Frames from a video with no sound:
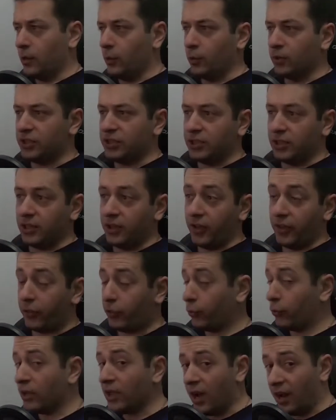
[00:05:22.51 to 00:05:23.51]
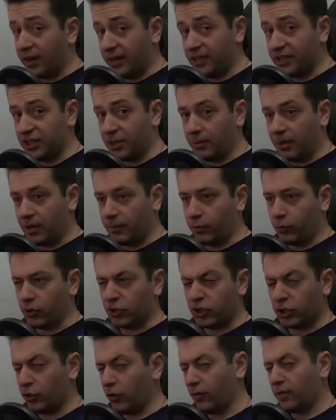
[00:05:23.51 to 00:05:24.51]
which 3 are HDMI
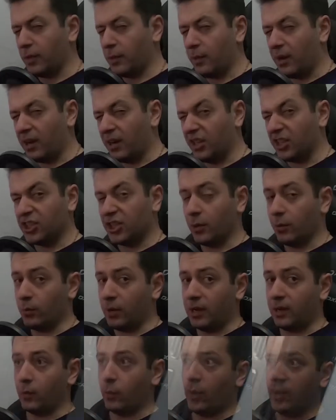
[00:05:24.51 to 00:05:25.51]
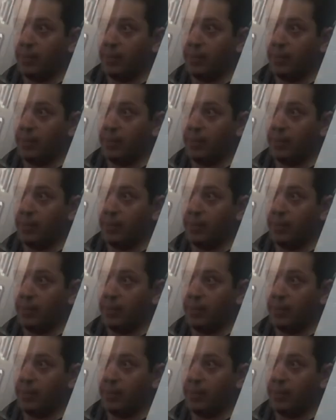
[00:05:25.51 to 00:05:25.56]
ports, 2 of them are HDMI